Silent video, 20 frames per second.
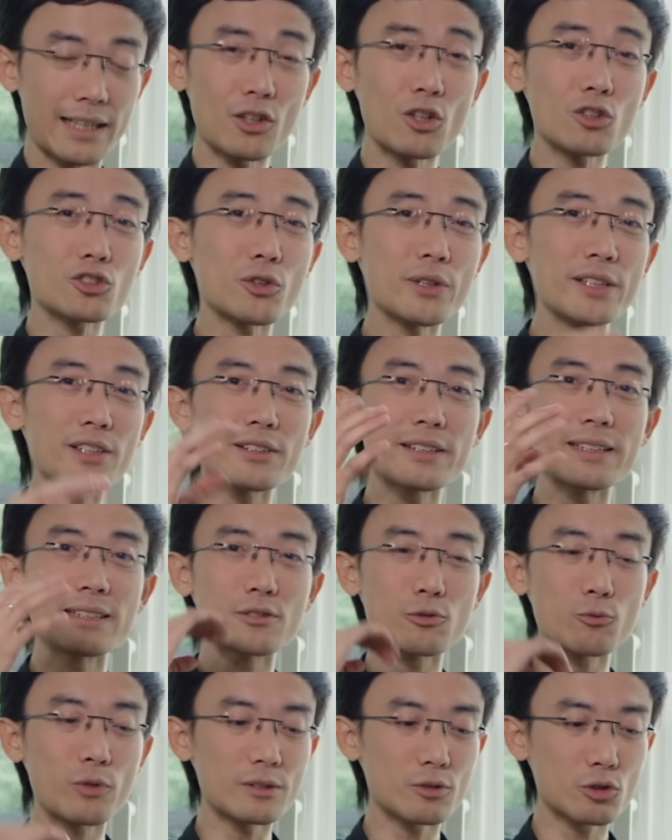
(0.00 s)
And also in the
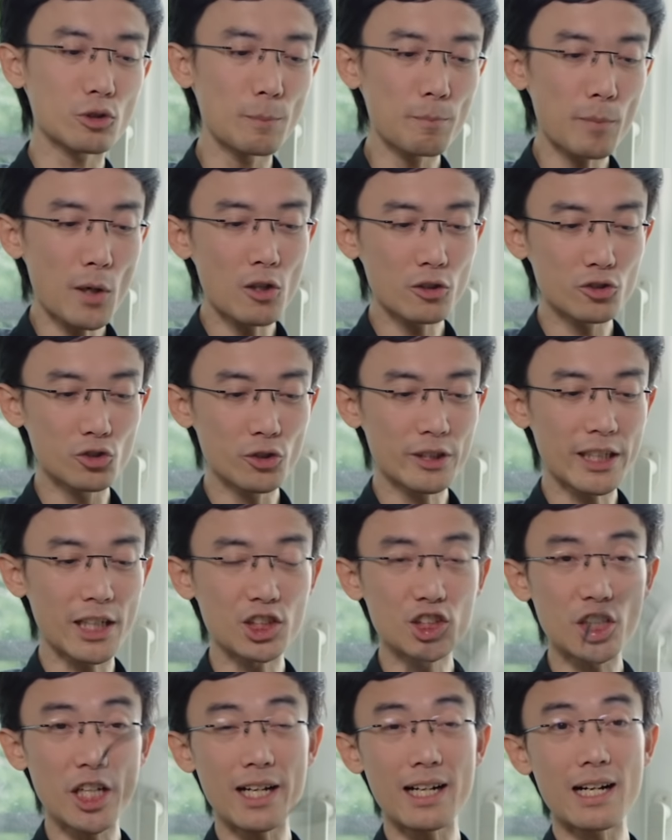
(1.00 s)
description box, you
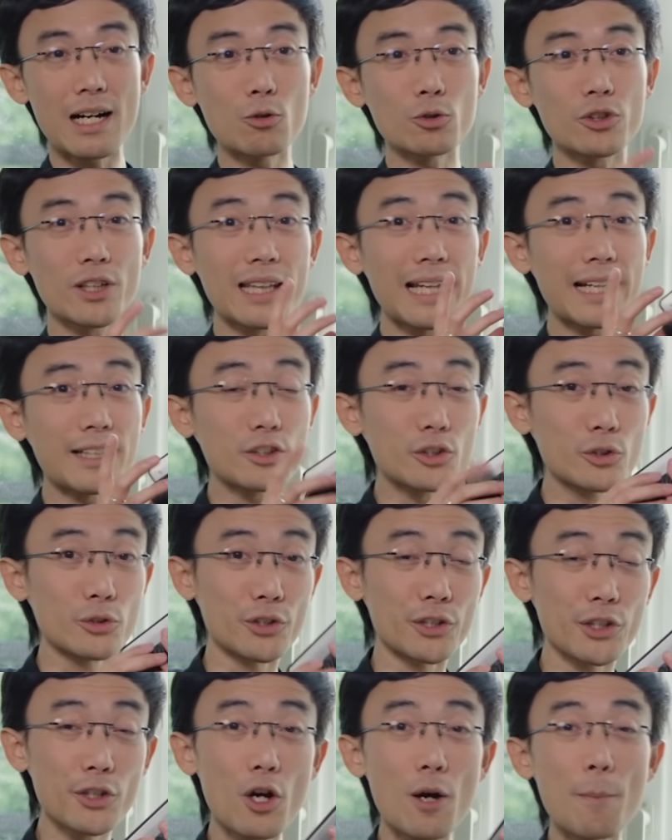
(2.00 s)
can check out the link
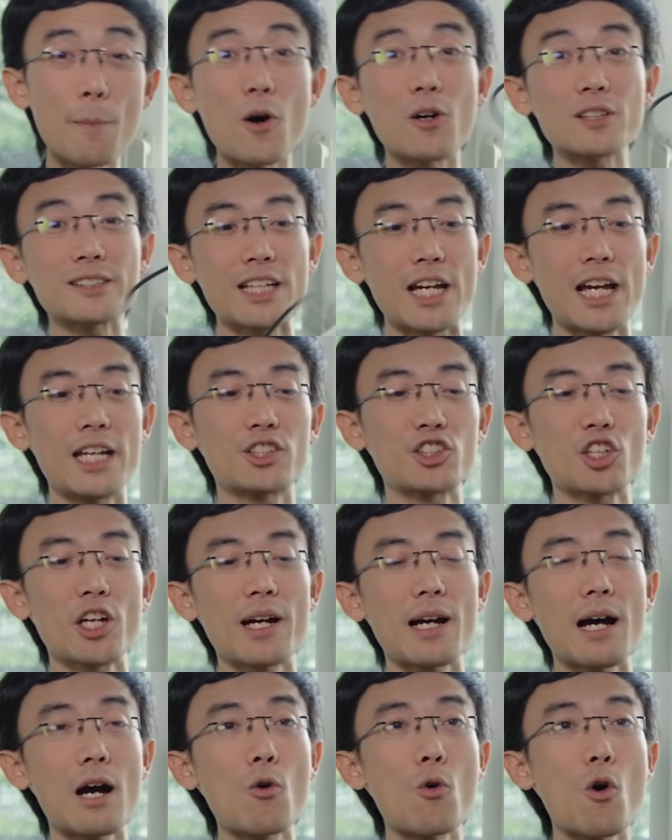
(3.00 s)
to Gnarbox and
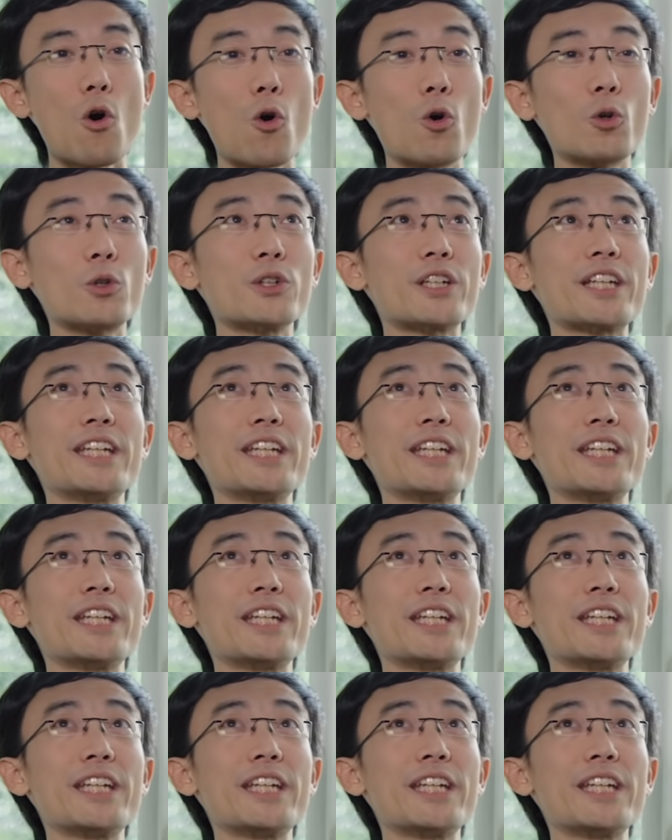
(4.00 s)
check out all